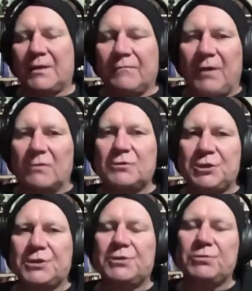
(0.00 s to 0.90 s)
and the
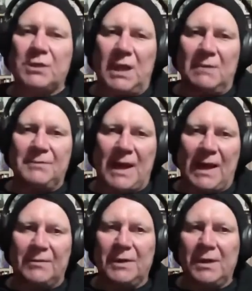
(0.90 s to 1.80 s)
vultures would come
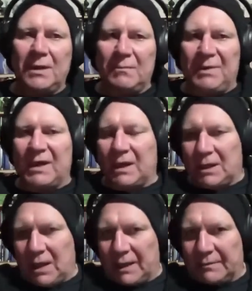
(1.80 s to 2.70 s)
down and pick
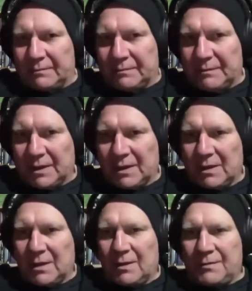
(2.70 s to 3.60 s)
it clean.
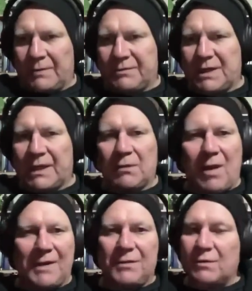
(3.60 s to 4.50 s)
They would take
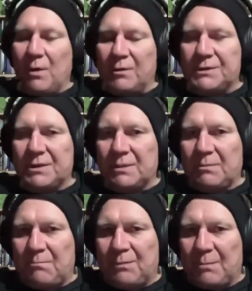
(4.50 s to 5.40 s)
away the smallest of
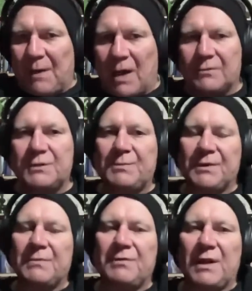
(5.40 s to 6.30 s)
the bones,
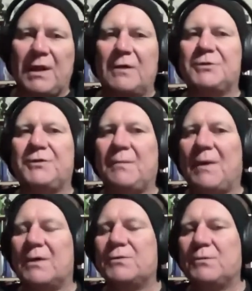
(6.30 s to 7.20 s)
but the larger of the
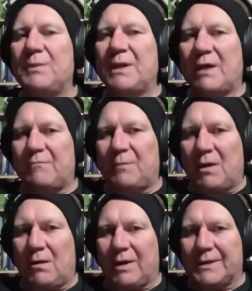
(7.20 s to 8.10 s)
bones would be left
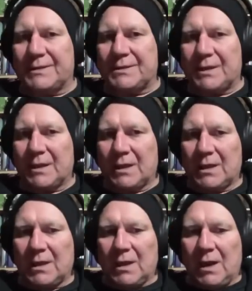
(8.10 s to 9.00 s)
behind.
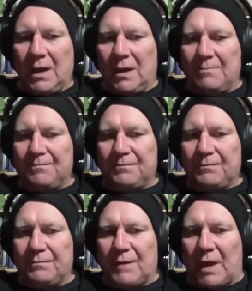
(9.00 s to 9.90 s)
And
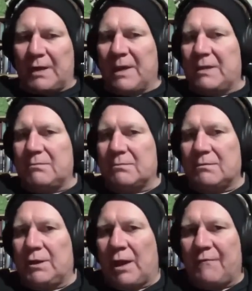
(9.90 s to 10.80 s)
I mean,
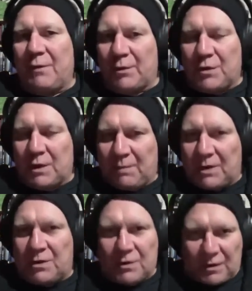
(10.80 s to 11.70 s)
if you want to see
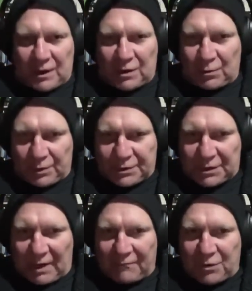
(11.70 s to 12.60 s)
pictures of this sort of
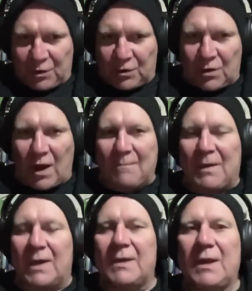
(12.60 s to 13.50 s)
stuff, just
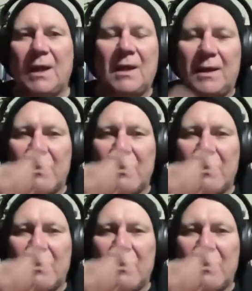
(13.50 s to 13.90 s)
type in